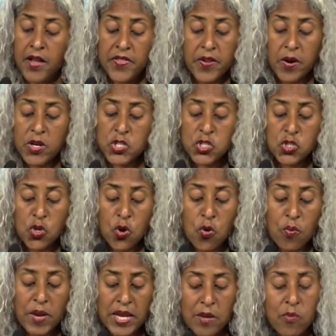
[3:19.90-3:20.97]
There are
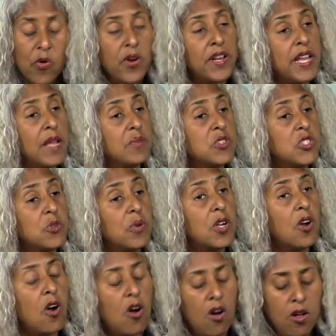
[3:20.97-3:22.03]
so many more names to
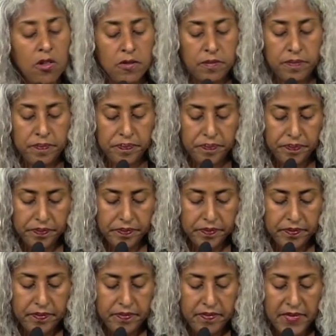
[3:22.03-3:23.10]
recall.
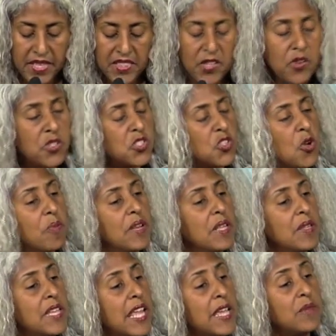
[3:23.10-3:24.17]
There are so
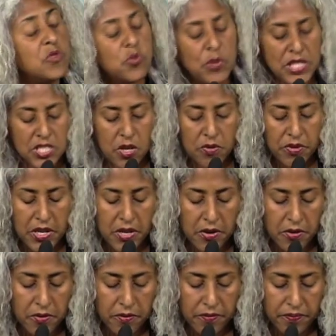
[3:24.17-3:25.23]
many names we don't
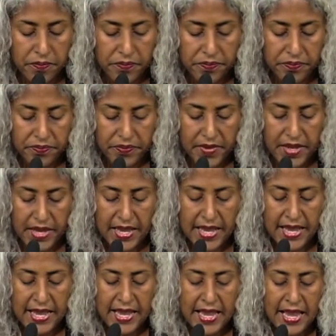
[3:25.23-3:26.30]
know.
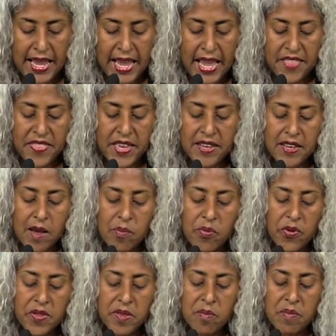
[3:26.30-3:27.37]
And they
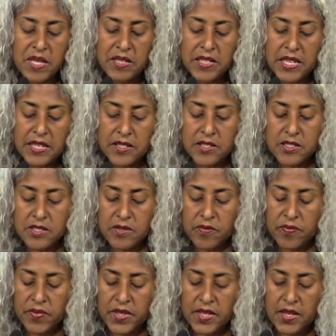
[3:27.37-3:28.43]
number in the millions
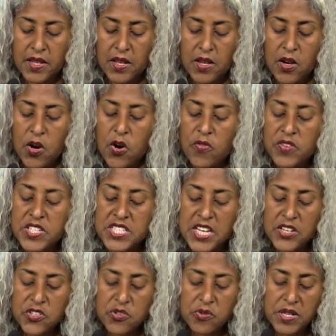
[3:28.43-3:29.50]
over
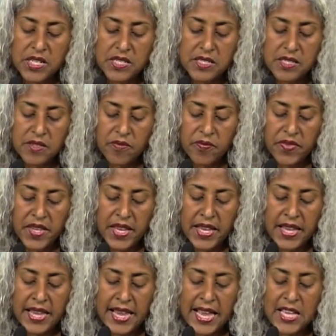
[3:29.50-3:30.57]
centuries
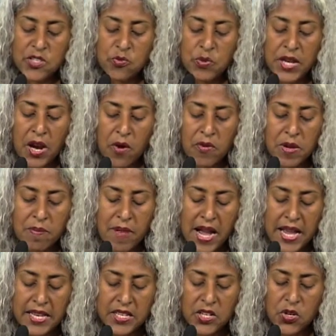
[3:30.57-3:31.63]
as we are
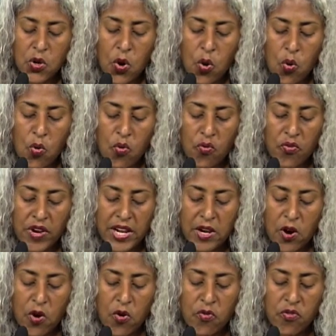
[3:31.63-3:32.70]
reminded over
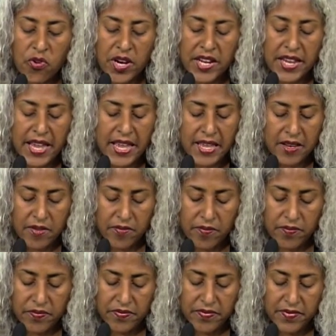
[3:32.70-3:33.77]
and over again
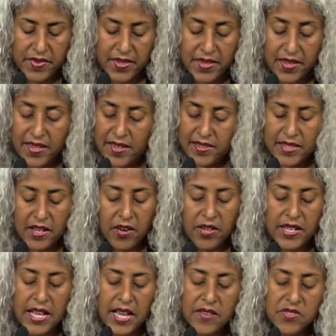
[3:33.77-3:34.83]
that our
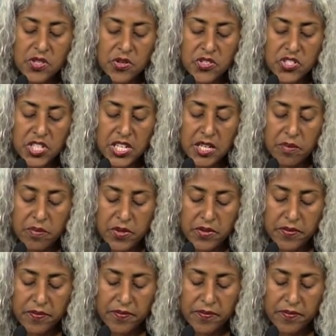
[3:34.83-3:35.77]
lives are cheap.